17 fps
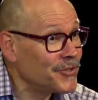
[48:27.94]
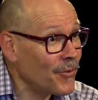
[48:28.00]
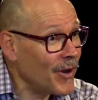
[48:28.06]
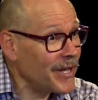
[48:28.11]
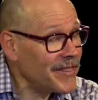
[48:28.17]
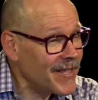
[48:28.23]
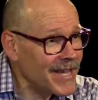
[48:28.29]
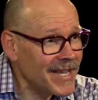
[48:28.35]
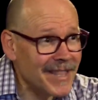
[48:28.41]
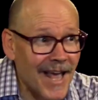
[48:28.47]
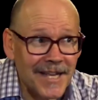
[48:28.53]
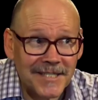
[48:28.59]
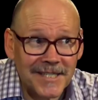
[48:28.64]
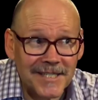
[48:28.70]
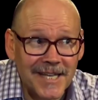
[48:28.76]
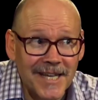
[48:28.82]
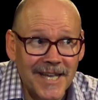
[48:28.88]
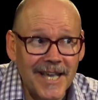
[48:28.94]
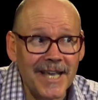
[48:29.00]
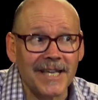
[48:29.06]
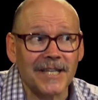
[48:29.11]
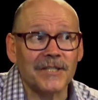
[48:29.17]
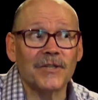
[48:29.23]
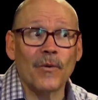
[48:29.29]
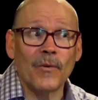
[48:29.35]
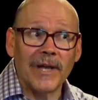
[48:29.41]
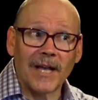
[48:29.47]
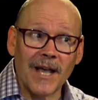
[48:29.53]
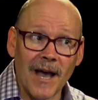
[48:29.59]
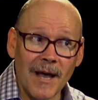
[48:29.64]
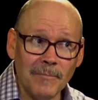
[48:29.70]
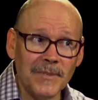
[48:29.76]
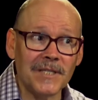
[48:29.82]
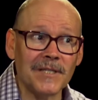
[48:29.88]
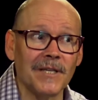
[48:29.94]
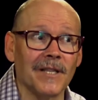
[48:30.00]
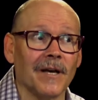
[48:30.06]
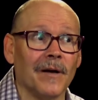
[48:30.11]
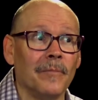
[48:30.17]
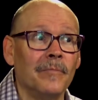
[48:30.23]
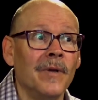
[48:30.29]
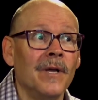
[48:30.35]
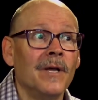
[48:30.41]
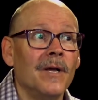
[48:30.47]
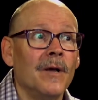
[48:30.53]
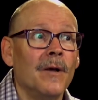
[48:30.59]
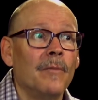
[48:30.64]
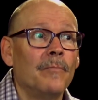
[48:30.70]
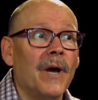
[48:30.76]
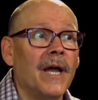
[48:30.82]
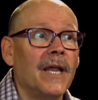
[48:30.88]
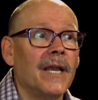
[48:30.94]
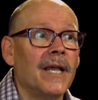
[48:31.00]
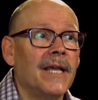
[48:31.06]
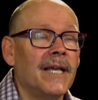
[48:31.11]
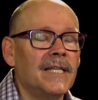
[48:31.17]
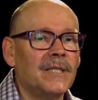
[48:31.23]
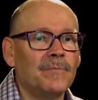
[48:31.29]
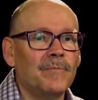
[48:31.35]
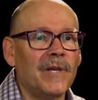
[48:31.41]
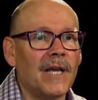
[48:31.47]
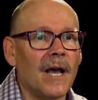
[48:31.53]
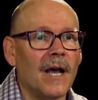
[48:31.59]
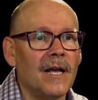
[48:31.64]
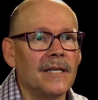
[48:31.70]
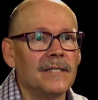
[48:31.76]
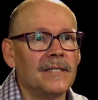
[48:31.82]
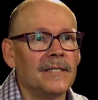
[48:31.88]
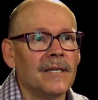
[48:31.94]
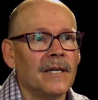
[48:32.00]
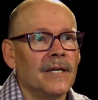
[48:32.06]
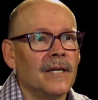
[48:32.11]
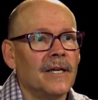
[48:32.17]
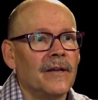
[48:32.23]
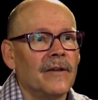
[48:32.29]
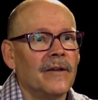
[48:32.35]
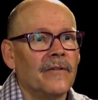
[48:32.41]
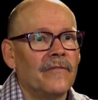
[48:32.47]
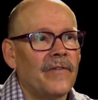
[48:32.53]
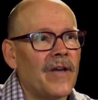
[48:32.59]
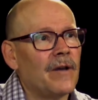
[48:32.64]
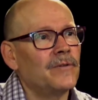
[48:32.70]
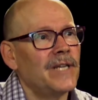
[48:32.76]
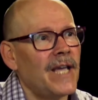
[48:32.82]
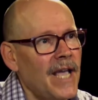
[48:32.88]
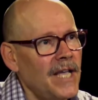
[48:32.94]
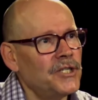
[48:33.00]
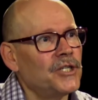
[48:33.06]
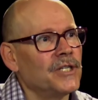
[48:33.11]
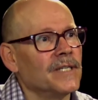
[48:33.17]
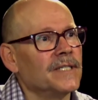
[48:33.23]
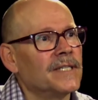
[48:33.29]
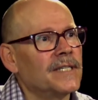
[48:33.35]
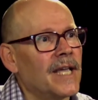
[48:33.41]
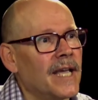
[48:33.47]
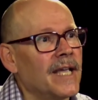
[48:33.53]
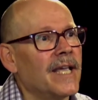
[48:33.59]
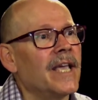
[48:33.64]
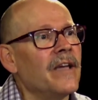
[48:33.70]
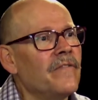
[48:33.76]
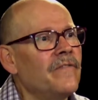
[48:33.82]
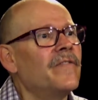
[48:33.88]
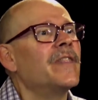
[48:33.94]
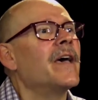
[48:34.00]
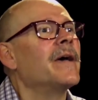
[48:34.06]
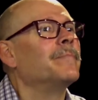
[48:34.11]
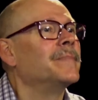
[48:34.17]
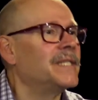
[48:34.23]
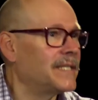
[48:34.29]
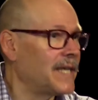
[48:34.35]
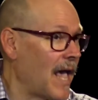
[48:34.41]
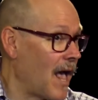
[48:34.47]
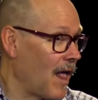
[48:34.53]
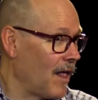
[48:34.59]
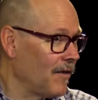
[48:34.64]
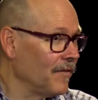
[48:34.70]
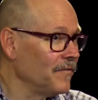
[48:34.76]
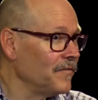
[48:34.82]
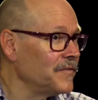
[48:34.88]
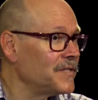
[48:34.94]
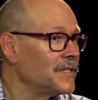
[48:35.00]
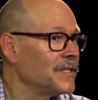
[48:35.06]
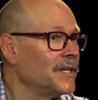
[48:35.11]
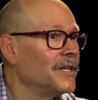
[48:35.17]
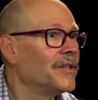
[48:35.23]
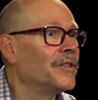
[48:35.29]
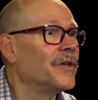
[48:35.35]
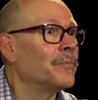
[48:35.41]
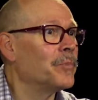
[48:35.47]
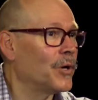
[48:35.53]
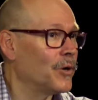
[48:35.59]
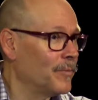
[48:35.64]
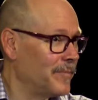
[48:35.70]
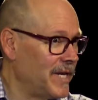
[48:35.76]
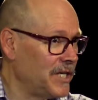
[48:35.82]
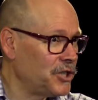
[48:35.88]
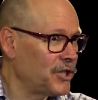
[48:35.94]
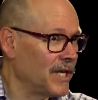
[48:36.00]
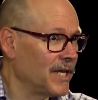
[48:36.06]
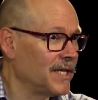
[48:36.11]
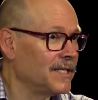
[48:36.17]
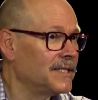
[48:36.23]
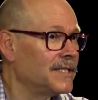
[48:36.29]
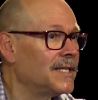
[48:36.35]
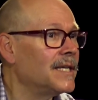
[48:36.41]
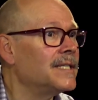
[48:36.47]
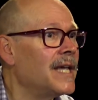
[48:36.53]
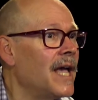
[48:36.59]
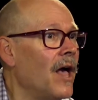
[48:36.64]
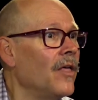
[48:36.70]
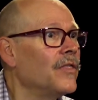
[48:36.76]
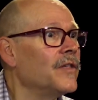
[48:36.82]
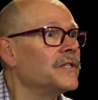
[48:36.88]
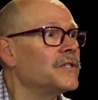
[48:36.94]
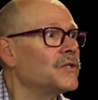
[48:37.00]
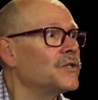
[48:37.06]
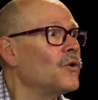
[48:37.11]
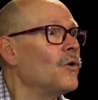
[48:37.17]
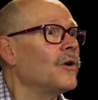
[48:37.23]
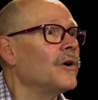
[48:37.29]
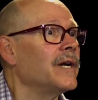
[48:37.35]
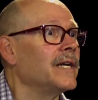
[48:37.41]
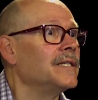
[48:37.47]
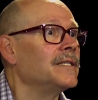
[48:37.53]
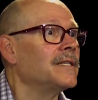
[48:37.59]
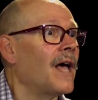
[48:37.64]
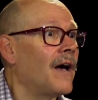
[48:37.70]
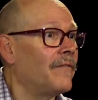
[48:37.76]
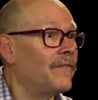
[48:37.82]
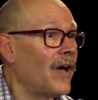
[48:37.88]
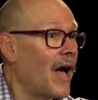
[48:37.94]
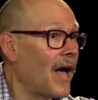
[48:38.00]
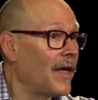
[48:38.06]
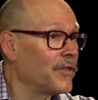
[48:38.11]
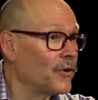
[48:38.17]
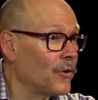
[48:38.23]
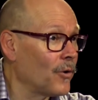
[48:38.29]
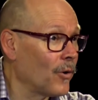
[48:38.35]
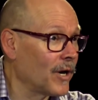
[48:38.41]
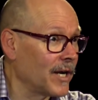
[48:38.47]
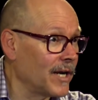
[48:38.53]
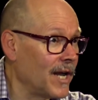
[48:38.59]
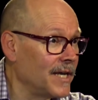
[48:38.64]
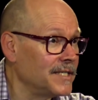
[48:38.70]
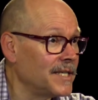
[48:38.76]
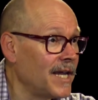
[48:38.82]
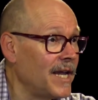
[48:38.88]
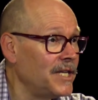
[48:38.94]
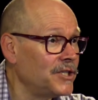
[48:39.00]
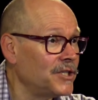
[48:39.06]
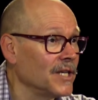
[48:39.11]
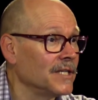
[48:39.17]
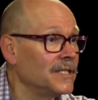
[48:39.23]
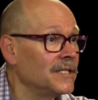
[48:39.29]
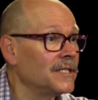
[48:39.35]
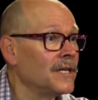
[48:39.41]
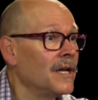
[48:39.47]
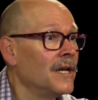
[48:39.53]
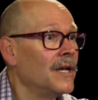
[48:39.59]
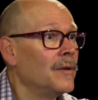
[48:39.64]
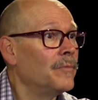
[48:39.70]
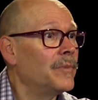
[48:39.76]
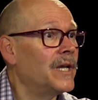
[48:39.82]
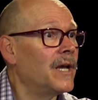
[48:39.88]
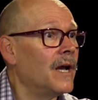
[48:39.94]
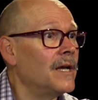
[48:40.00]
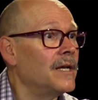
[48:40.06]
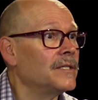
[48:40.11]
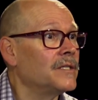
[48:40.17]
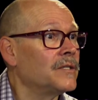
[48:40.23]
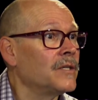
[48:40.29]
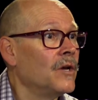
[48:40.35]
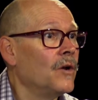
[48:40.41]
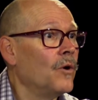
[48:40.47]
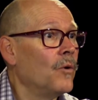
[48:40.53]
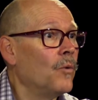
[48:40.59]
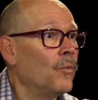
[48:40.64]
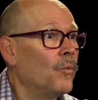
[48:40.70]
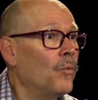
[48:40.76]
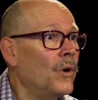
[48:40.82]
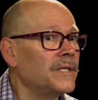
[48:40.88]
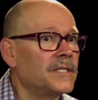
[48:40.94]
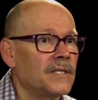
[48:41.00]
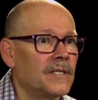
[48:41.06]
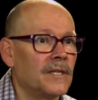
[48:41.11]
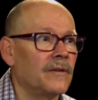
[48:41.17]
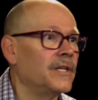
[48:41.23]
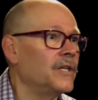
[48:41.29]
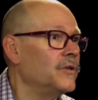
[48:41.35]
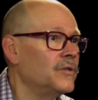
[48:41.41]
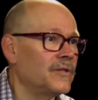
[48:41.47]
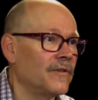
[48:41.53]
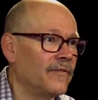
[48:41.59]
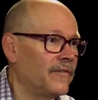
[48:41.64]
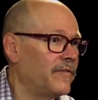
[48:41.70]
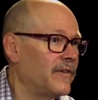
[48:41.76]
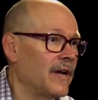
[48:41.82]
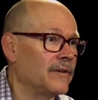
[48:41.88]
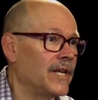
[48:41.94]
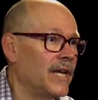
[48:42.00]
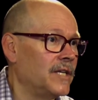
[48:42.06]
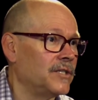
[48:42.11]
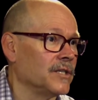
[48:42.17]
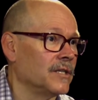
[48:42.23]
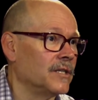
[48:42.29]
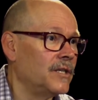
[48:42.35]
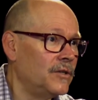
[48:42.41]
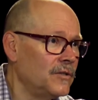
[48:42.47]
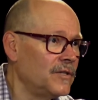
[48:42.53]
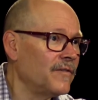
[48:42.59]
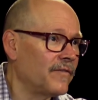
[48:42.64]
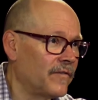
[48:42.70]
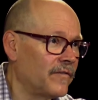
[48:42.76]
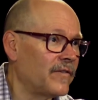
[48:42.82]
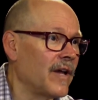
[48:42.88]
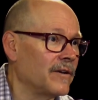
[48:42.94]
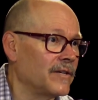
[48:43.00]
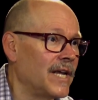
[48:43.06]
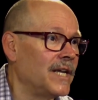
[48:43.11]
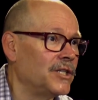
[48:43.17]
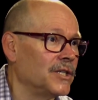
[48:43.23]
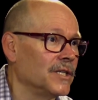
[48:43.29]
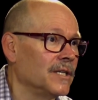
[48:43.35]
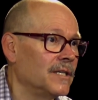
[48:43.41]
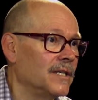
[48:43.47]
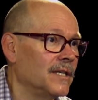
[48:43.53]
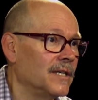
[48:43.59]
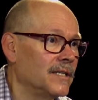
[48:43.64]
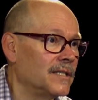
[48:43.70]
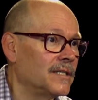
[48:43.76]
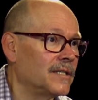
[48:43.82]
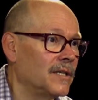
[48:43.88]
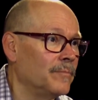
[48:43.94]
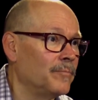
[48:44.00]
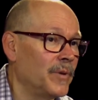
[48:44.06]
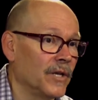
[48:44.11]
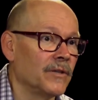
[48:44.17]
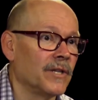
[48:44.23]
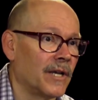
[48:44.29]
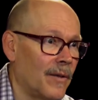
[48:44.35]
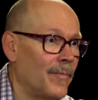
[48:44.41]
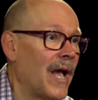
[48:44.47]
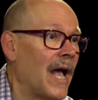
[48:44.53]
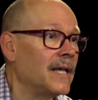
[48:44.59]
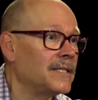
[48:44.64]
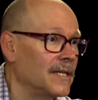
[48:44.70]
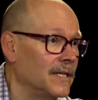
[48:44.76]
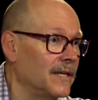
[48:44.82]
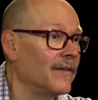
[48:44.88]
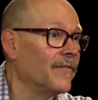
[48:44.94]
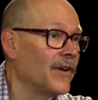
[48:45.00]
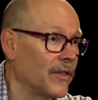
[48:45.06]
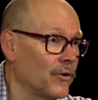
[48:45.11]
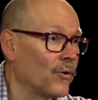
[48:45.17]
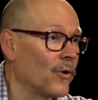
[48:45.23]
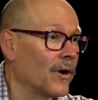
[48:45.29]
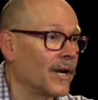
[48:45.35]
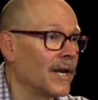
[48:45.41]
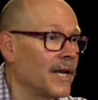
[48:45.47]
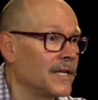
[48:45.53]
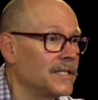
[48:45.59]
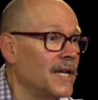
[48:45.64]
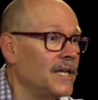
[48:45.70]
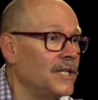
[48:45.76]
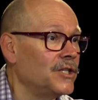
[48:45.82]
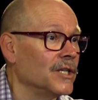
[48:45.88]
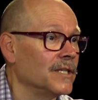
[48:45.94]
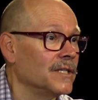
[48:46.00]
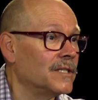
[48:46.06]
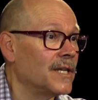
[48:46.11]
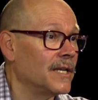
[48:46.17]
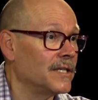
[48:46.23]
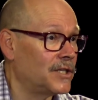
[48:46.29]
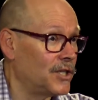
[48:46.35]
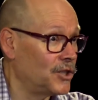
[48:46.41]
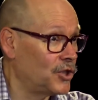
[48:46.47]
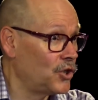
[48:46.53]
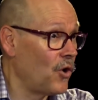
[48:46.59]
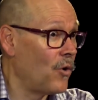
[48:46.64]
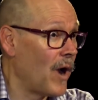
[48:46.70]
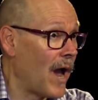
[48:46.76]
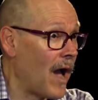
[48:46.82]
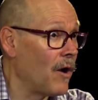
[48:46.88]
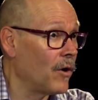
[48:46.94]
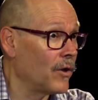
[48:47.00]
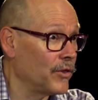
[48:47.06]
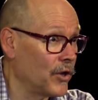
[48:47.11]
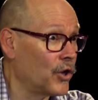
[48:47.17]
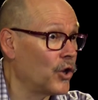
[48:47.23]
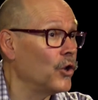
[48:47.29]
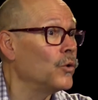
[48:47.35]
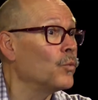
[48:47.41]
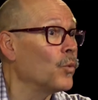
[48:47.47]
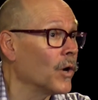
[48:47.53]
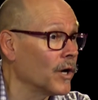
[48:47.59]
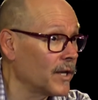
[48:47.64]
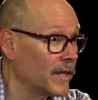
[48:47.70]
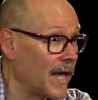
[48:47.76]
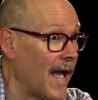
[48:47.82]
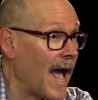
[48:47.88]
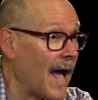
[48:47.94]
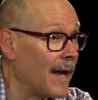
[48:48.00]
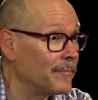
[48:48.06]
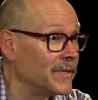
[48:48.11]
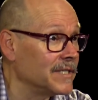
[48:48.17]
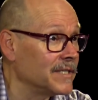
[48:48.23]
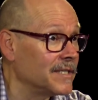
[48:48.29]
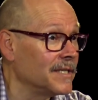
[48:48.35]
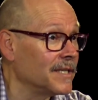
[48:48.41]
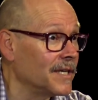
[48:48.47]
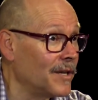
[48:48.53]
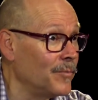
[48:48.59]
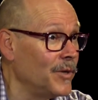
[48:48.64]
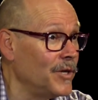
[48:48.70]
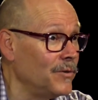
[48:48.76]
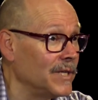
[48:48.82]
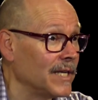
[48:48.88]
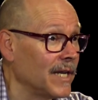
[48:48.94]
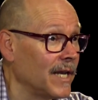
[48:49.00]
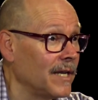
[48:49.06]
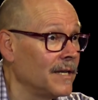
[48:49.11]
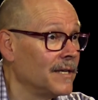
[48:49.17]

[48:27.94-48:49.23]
So I think that's the key. So it comes to them, but it's because foundations can give themselves the permission to tell the stories of other organizations. Because what's the use of a foundation? The use of a foundation is to build the capacity of other organizations and to show how the good work that happens in the community.